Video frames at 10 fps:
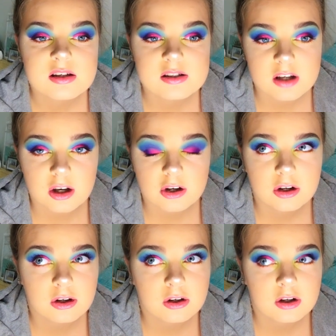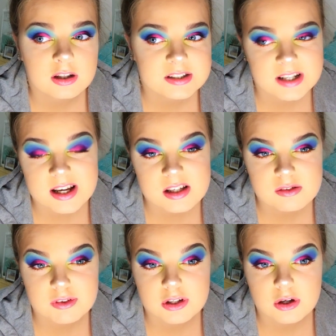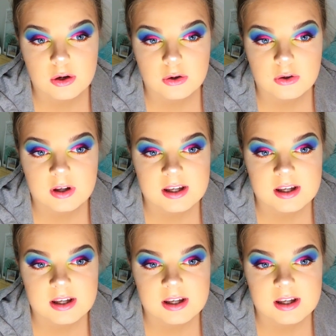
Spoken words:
So today's video